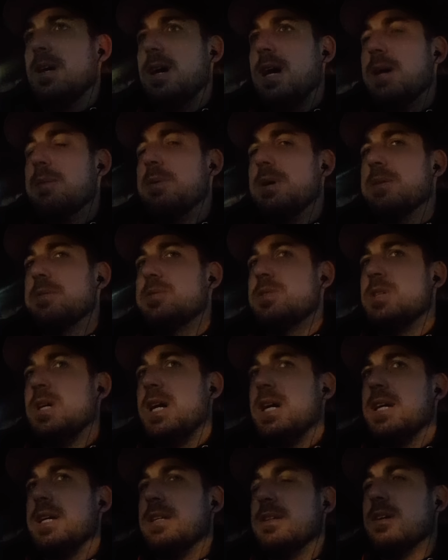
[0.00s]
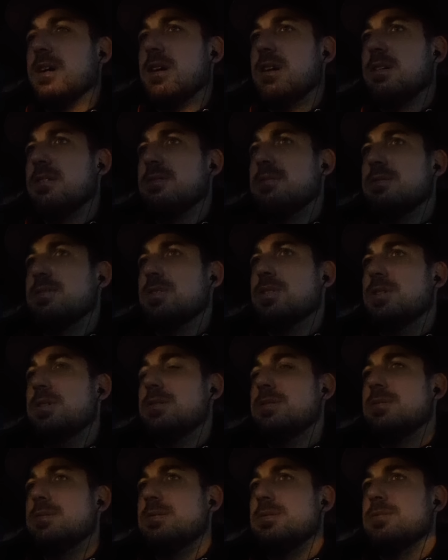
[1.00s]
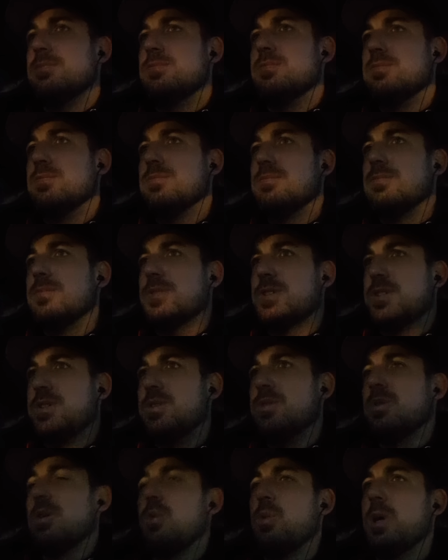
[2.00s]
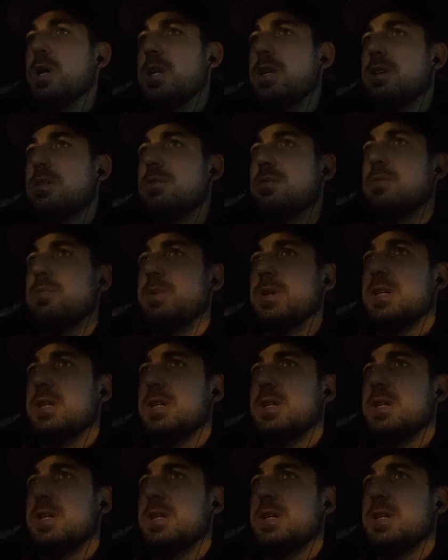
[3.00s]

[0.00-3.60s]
I'm, I'm kind of cool with it